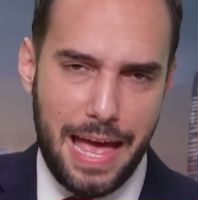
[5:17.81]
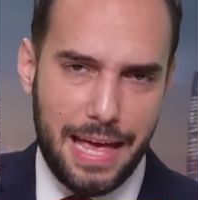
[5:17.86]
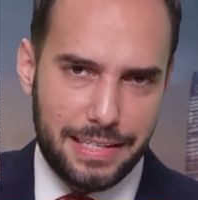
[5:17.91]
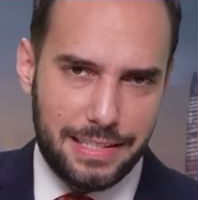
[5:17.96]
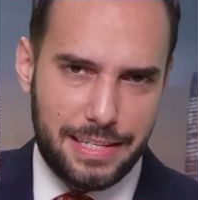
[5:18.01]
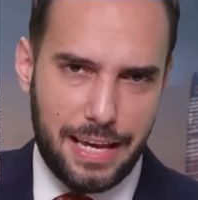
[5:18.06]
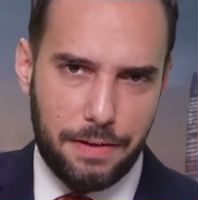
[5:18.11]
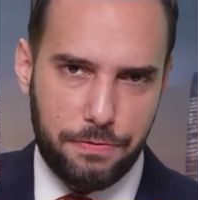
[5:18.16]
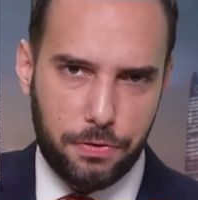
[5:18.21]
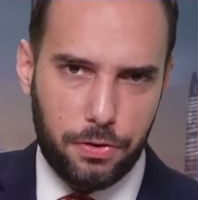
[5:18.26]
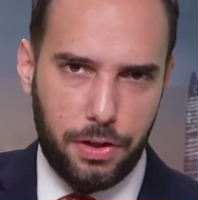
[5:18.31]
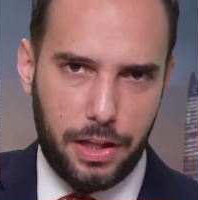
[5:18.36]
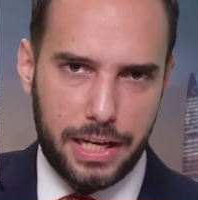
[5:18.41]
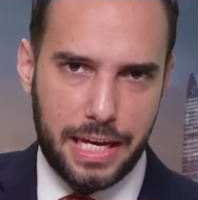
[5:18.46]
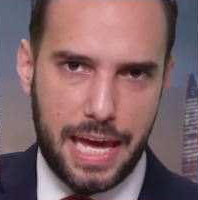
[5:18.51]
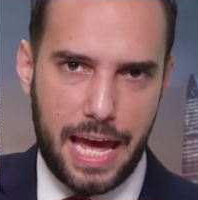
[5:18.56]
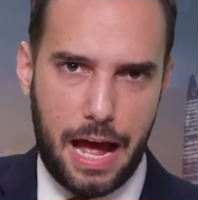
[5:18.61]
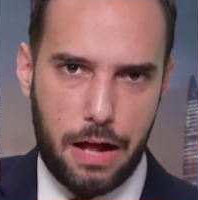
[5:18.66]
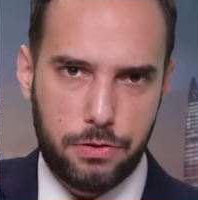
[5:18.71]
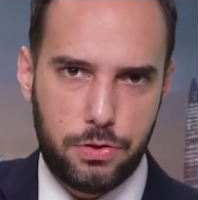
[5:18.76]
Several
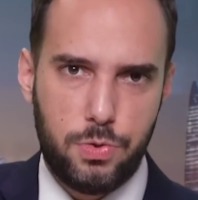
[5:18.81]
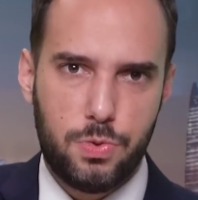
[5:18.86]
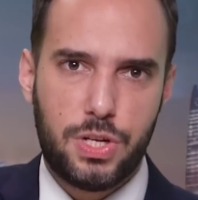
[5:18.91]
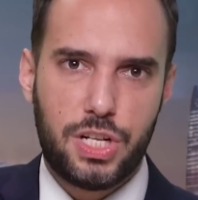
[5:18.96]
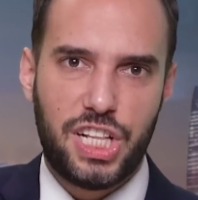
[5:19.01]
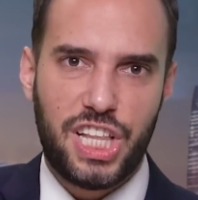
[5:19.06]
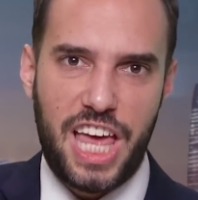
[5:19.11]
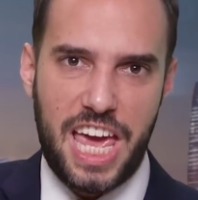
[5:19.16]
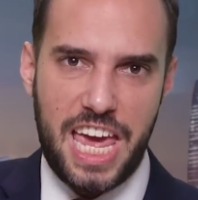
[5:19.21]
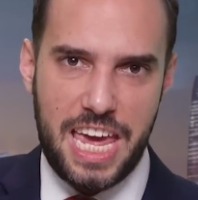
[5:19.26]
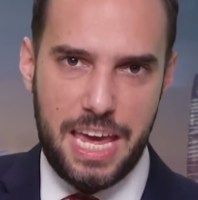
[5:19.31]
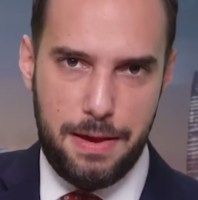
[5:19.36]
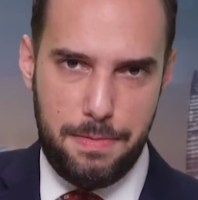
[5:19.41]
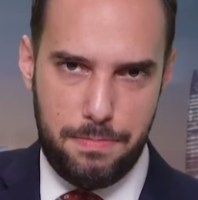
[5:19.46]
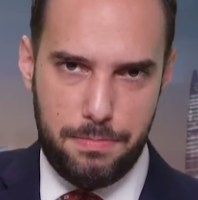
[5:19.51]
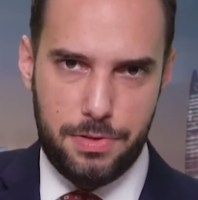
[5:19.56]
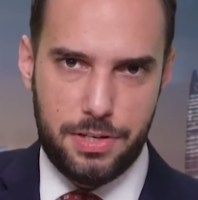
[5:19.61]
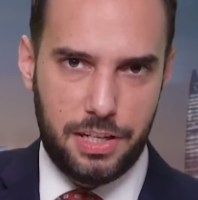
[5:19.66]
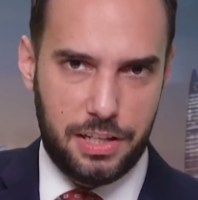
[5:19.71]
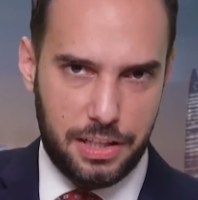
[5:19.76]
accounts who
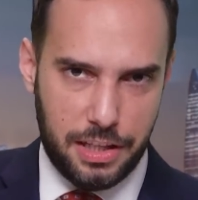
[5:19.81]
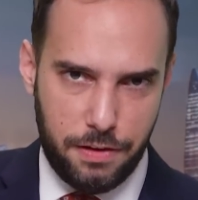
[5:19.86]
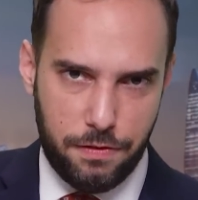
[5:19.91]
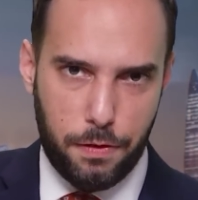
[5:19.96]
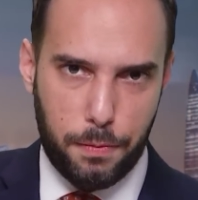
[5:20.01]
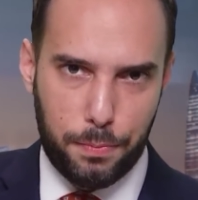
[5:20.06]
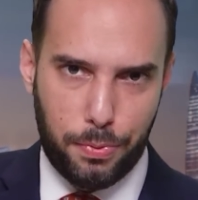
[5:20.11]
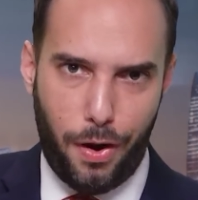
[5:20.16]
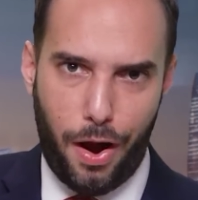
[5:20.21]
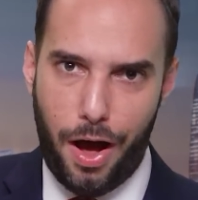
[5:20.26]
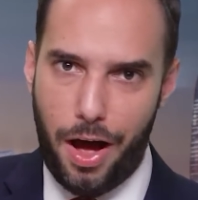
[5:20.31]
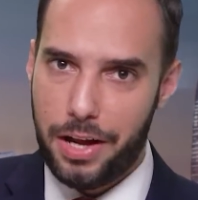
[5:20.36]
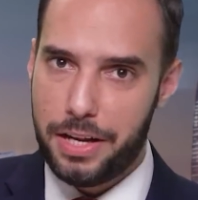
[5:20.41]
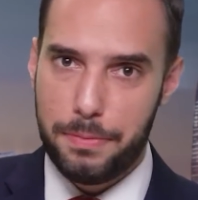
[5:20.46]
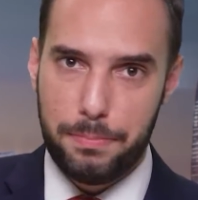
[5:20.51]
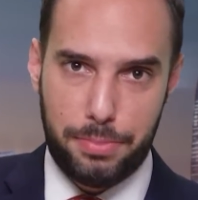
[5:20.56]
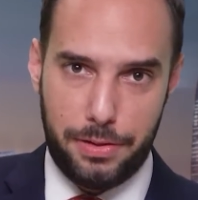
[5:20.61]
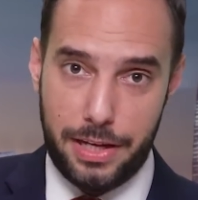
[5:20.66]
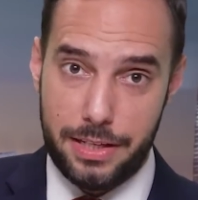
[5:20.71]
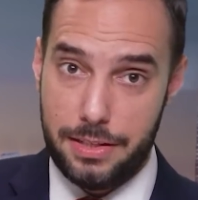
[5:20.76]
claim to live abroad
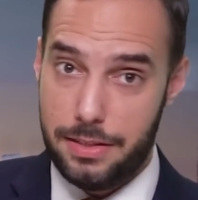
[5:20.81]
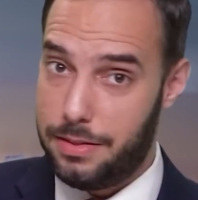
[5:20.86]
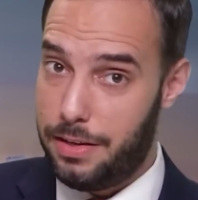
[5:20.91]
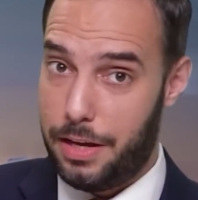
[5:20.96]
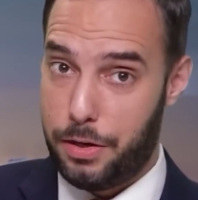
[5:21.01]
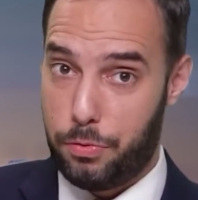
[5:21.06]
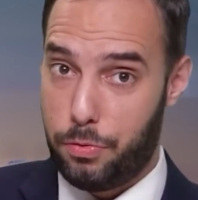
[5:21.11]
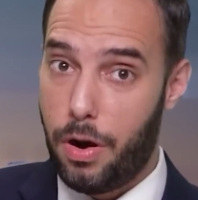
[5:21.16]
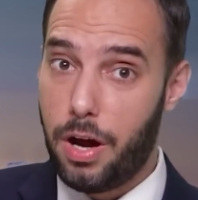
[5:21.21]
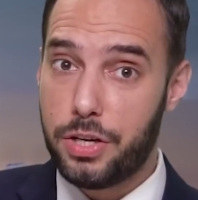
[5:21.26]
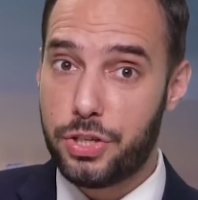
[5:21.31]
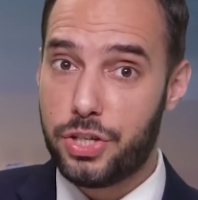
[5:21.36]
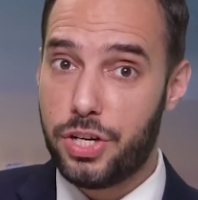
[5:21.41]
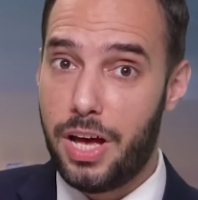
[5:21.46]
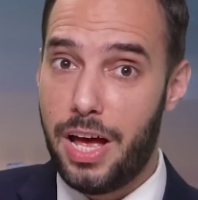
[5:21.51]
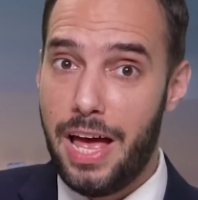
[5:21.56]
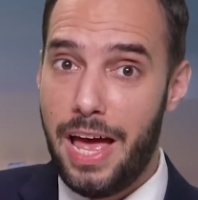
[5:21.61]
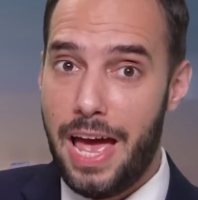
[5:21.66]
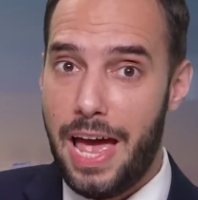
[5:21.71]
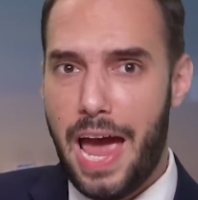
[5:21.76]
in places like
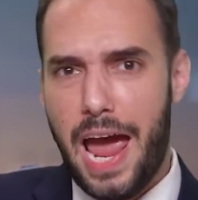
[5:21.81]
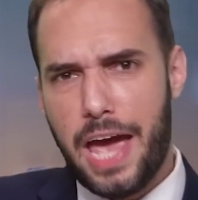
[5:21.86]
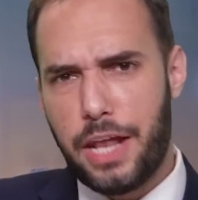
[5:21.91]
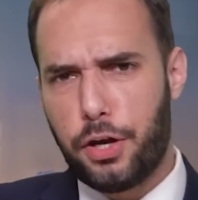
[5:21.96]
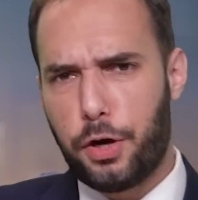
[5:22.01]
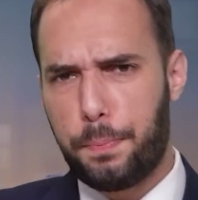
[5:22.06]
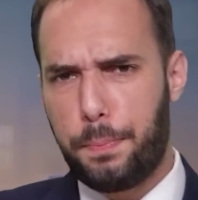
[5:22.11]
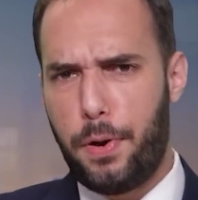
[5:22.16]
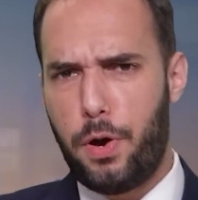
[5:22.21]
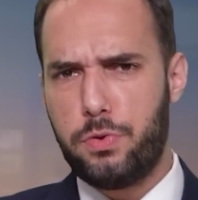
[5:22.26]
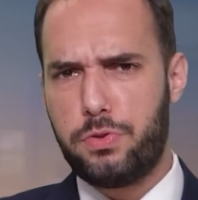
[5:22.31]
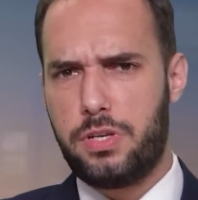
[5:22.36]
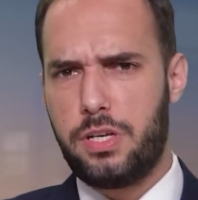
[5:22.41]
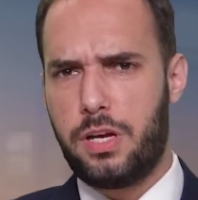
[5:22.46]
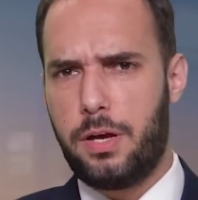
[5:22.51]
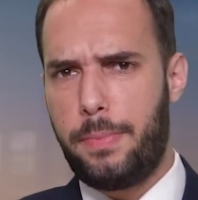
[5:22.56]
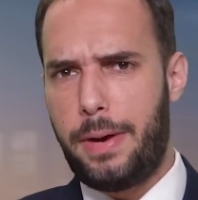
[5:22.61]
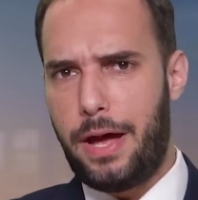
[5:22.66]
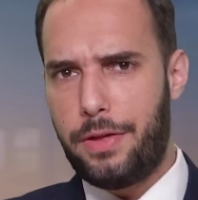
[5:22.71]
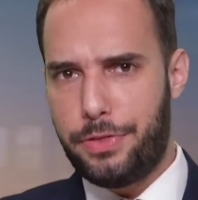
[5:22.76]
Russia and are
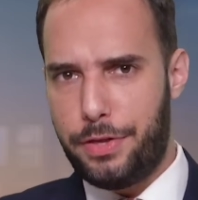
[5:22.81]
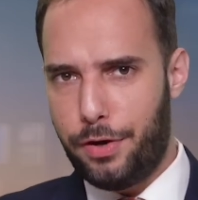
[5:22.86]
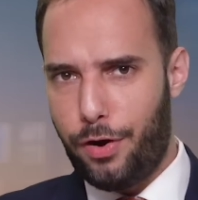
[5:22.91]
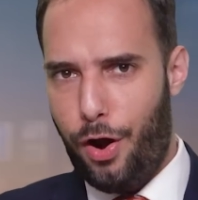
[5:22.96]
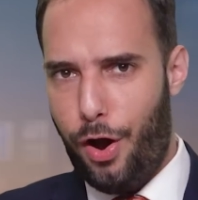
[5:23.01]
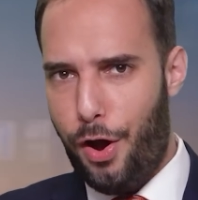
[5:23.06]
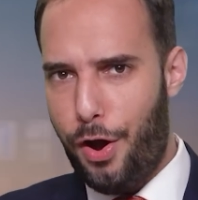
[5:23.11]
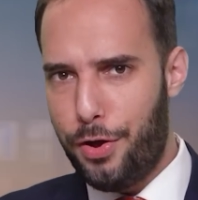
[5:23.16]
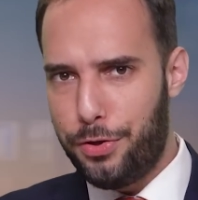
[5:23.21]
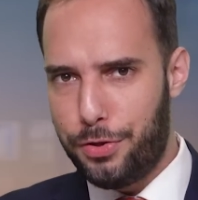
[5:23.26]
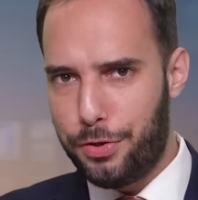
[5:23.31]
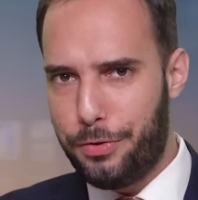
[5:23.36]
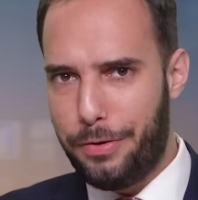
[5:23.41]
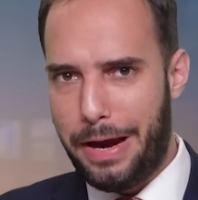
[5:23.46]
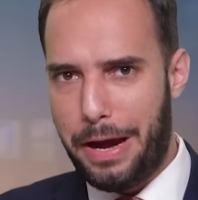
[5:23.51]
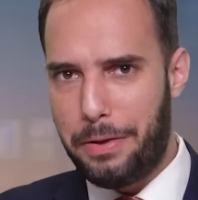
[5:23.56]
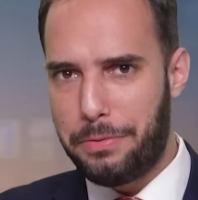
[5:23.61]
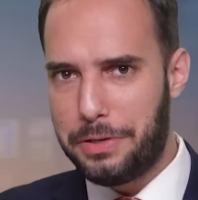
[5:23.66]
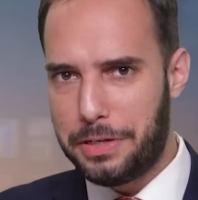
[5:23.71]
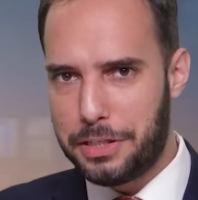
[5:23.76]
posting about their on the
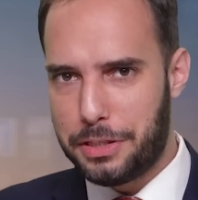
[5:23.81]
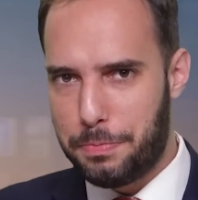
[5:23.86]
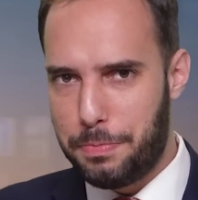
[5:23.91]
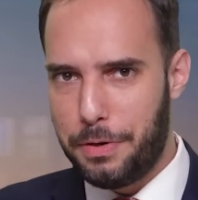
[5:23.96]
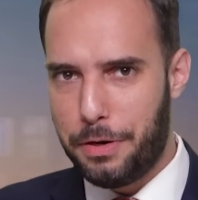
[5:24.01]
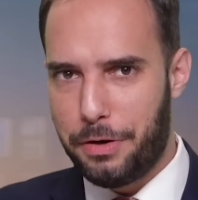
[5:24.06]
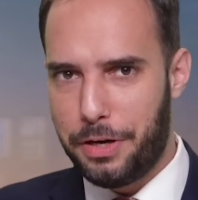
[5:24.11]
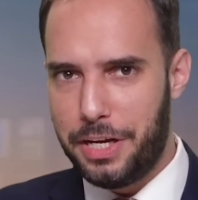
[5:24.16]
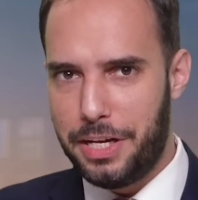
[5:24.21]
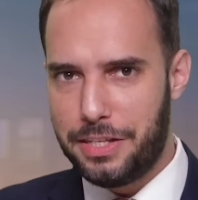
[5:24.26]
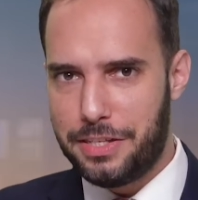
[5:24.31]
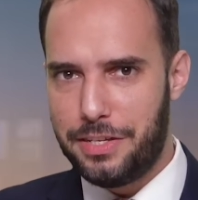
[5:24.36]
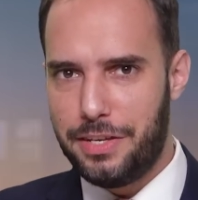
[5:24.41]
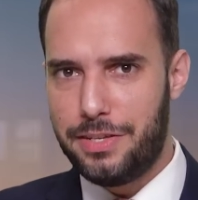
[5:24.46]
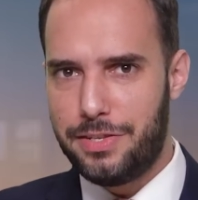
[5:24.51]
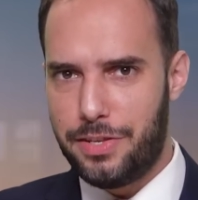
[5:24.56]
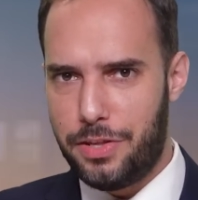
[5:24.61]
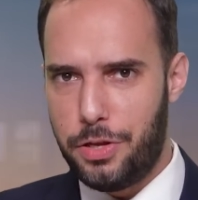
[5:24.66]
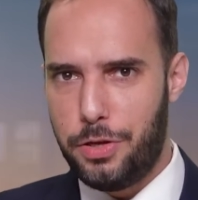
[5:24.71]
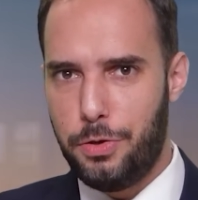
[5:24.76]
ground
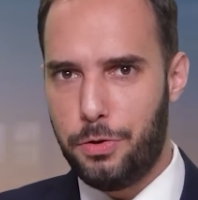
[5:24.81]
experiences in the